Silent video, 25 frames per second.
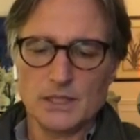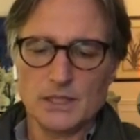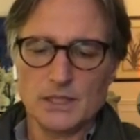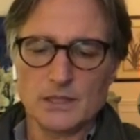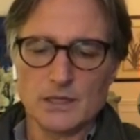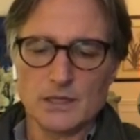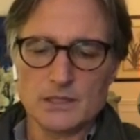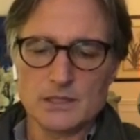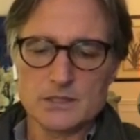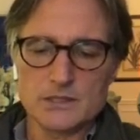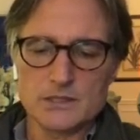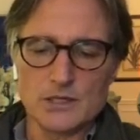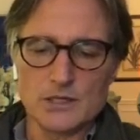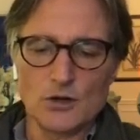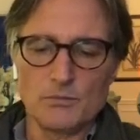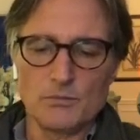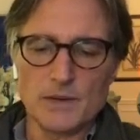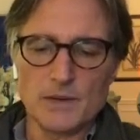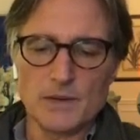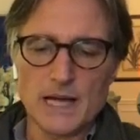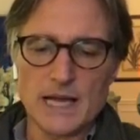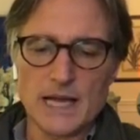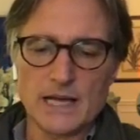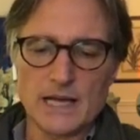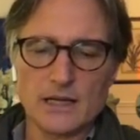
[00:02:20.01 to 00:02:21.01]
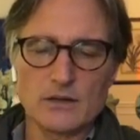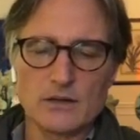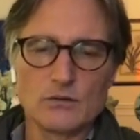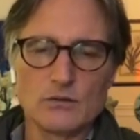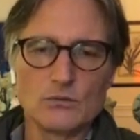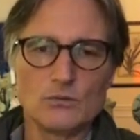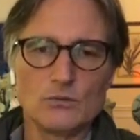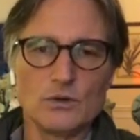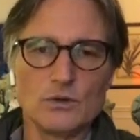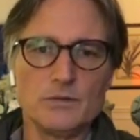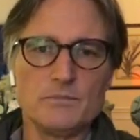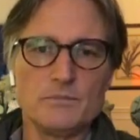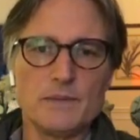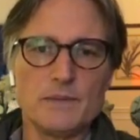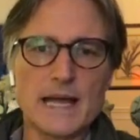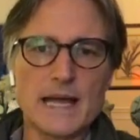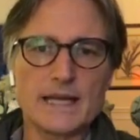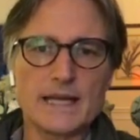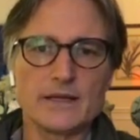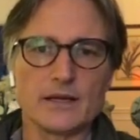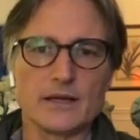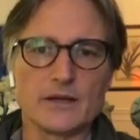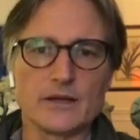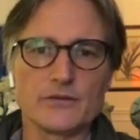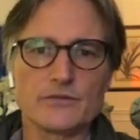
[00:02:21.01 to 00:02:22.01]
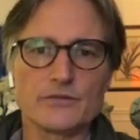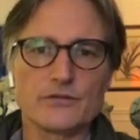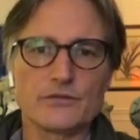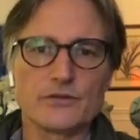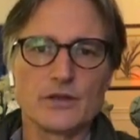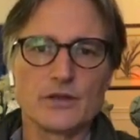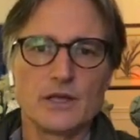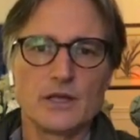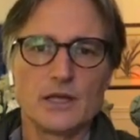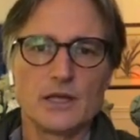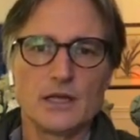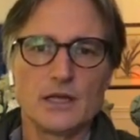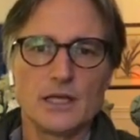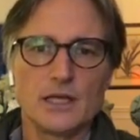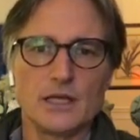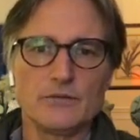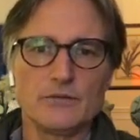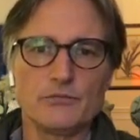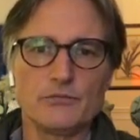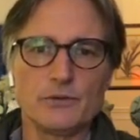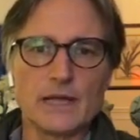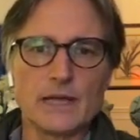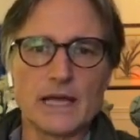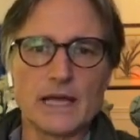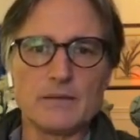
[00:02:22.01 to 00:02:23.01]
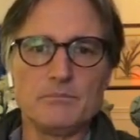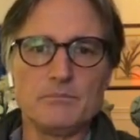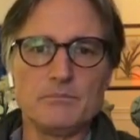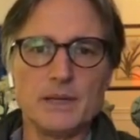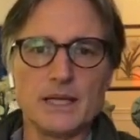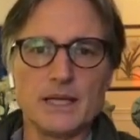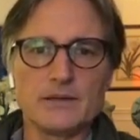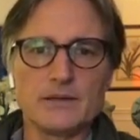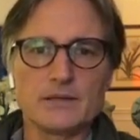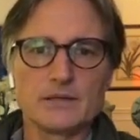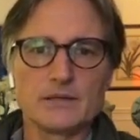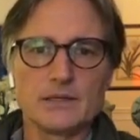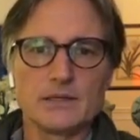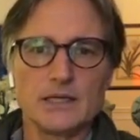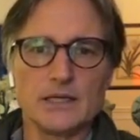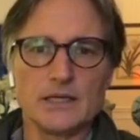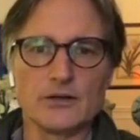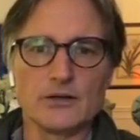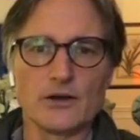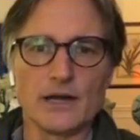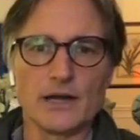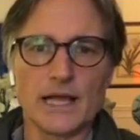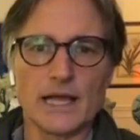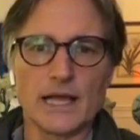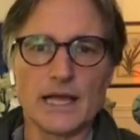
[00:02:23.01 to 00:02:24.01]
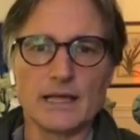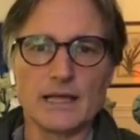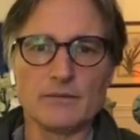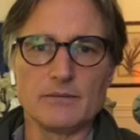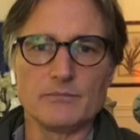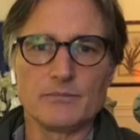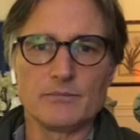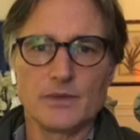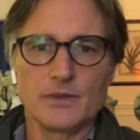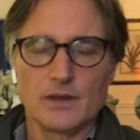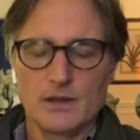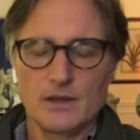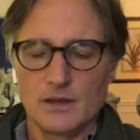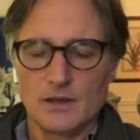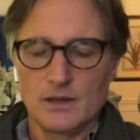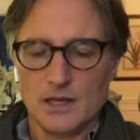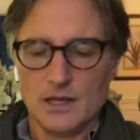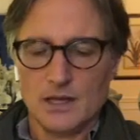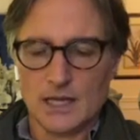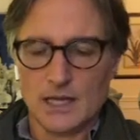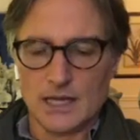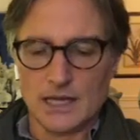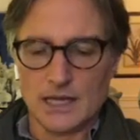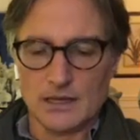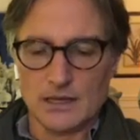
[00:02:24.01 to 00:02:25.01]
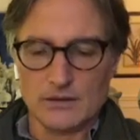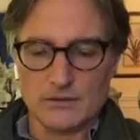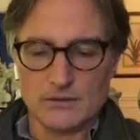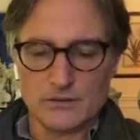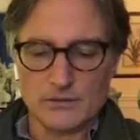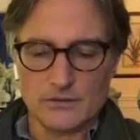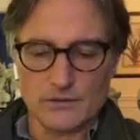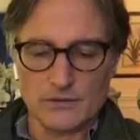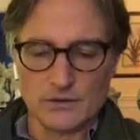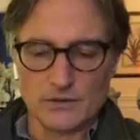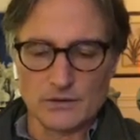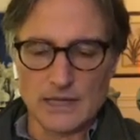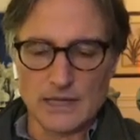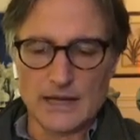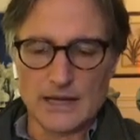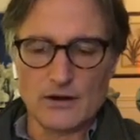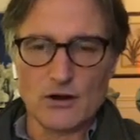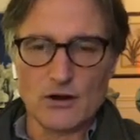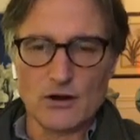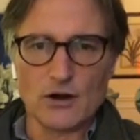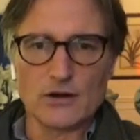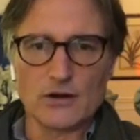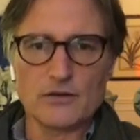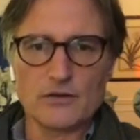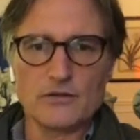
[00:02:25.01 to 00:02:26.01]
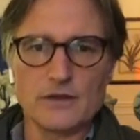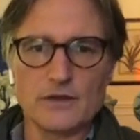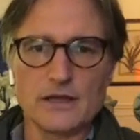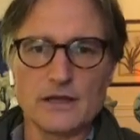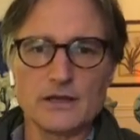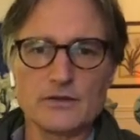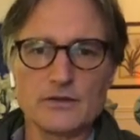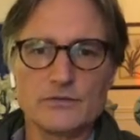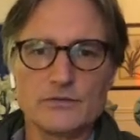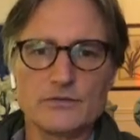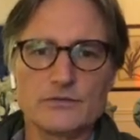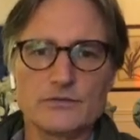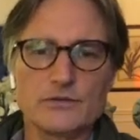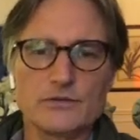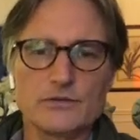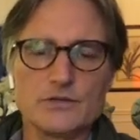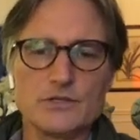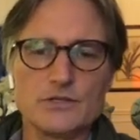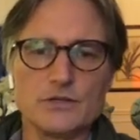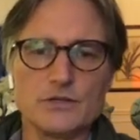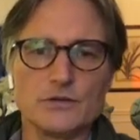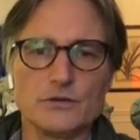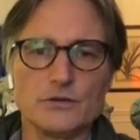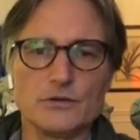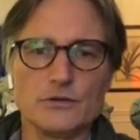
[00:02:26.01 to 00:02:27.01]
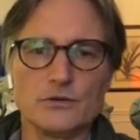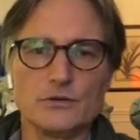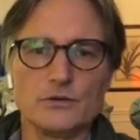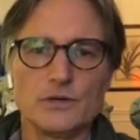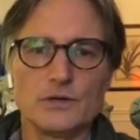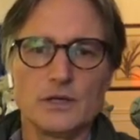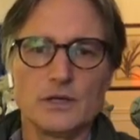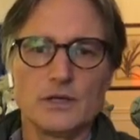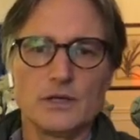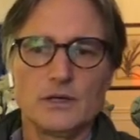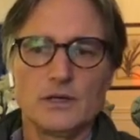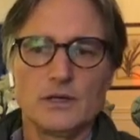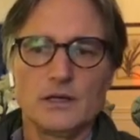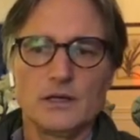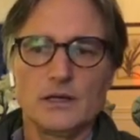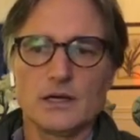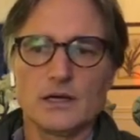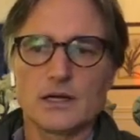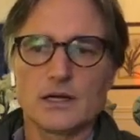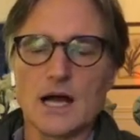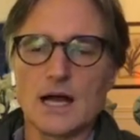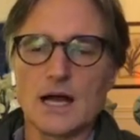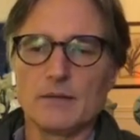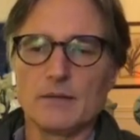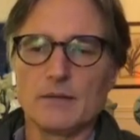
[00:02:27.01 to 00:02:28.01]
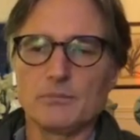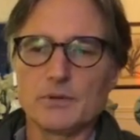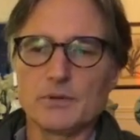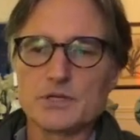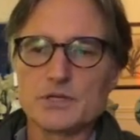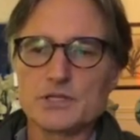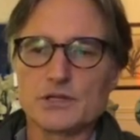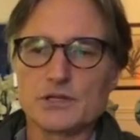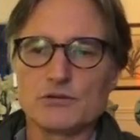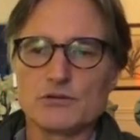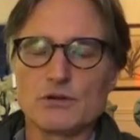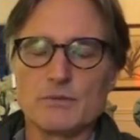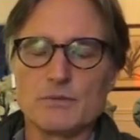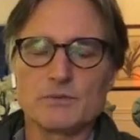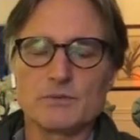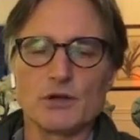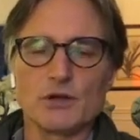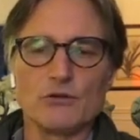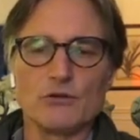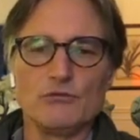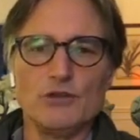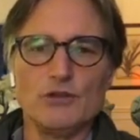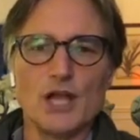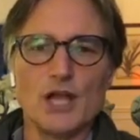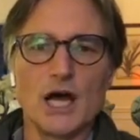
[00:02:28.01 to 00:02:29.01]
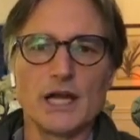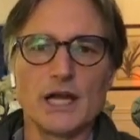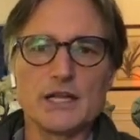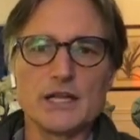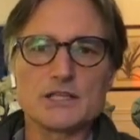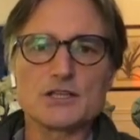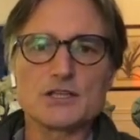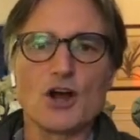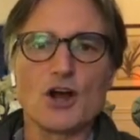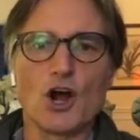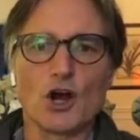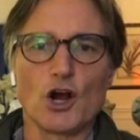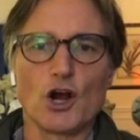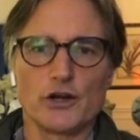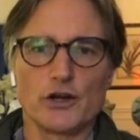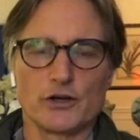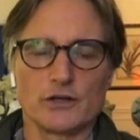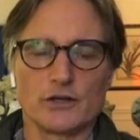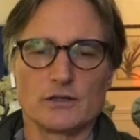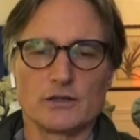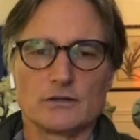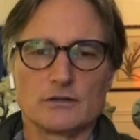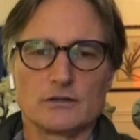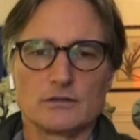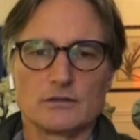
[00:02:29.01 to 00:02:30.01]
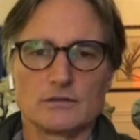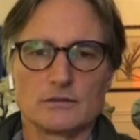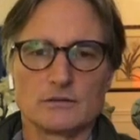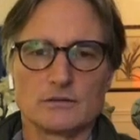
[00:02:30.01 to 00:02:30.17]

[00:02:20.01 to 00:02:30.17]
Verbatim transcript: because no bank would bank us if we had BIT in our name. And there are a lot of hard things to do, accomplish in crypto. None is harder